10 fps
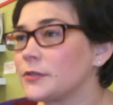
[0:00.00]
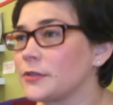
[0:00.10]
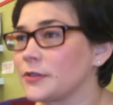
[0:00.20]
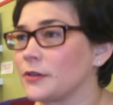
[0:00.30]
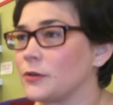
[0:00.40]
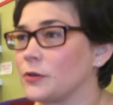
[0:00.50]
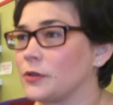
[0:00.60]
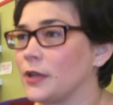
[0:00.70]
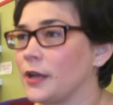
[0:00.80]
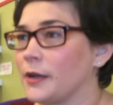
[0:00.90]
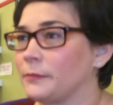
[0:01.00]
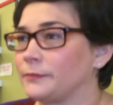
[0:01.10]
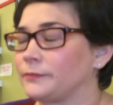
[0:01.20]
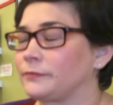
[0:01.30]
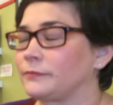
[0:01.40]
There's a whole
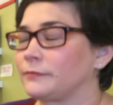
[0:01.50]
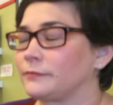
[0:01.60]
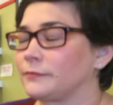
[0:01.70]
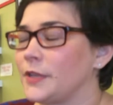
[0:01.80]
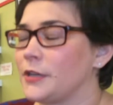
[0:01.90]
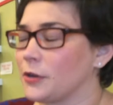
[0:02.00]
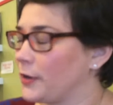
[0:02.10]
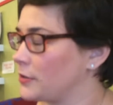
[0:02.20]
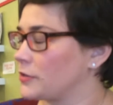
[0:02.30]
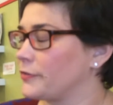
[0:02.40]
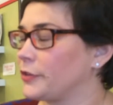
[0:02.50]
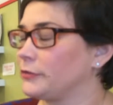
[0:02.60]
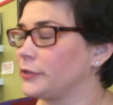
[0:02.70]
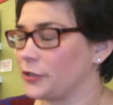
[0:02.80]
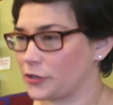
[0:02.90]
Eco
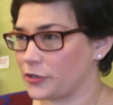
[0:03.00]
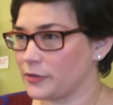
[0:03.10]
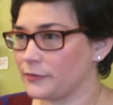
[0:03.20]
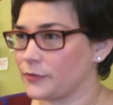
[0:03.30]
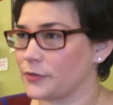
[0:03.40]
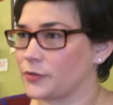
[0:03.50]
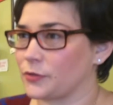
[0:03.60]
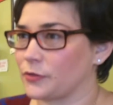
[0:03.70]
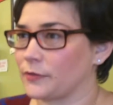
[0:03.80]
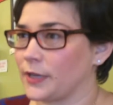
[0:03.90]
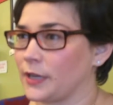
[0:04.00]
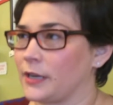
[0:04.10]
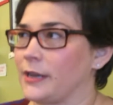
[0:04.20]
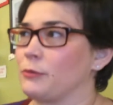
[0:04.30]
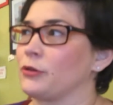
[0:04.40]
Andersonville initiative, which is sort of
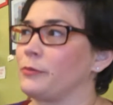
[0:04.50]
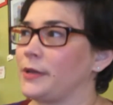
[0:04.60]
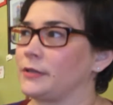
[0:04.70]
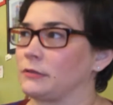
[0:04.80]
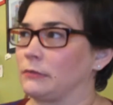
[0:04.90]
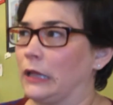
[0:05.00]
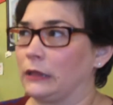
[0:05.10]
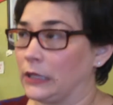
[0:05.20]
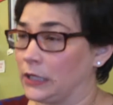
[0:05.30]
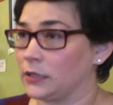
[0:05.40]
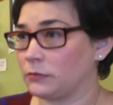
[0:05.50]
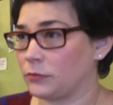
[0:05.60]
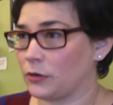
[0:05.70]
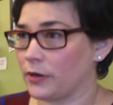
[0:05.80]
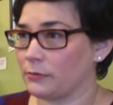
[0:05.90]
like a neighborhood-based LEED
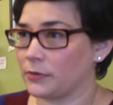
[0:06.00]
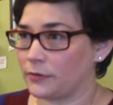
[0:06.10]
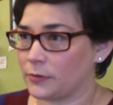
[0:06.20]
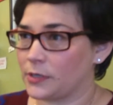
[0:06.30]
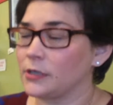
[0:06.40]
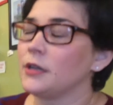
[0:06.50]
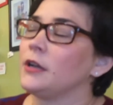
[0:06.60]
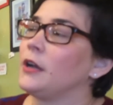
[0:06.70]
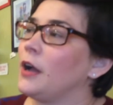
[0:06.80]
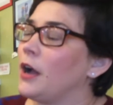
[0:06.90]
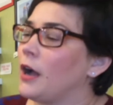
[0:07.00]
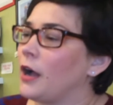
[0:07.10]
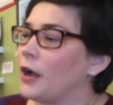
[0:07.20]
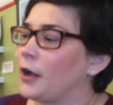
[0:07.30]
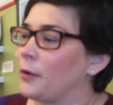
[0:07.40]
program, if you will.
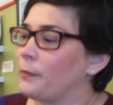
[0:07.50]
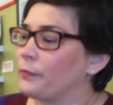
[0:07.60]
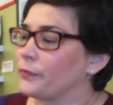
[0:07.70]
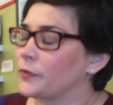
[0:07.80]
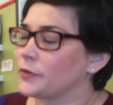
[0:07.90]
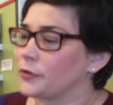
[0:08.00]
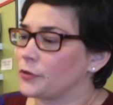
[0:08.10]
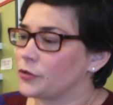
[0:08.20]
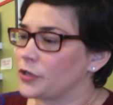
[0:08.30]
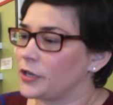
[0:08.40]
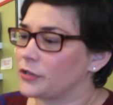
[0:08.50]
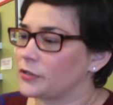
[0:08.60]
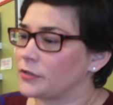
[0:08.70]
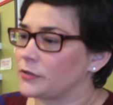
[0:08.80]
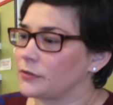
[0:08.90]
So those
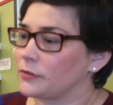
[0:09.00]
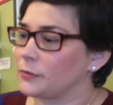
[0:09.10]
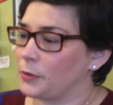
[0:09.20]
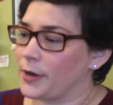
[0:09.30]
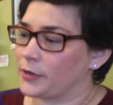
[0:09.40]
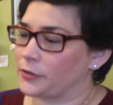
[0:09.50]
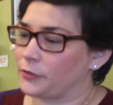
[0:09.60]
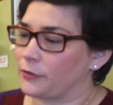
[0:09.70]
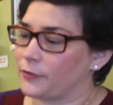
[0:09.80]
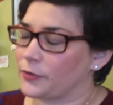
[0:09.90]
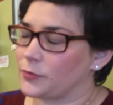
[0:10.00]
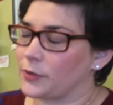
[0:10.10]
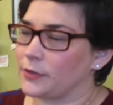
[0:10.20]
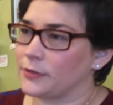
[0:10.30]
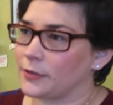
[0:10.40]
changes, we were actually their first
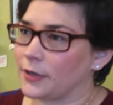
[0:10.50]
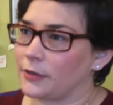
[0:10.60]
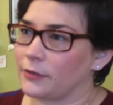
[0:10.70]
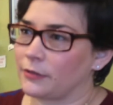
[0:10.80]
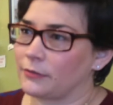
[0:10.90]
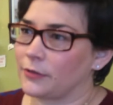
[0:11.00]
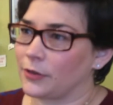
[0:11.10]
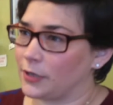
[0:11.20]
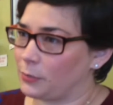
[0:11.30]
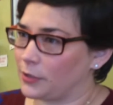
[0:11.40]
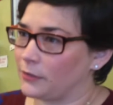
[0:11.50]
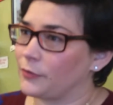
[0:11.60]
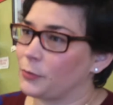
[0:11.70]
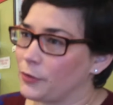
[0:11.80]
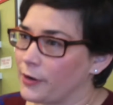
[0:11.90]
ones and kind of their guinea pig
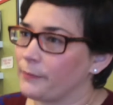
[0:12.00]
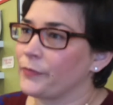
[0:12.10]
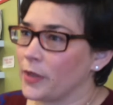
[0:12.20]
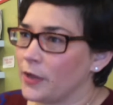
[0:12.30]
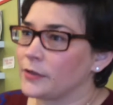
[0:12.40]
for the program.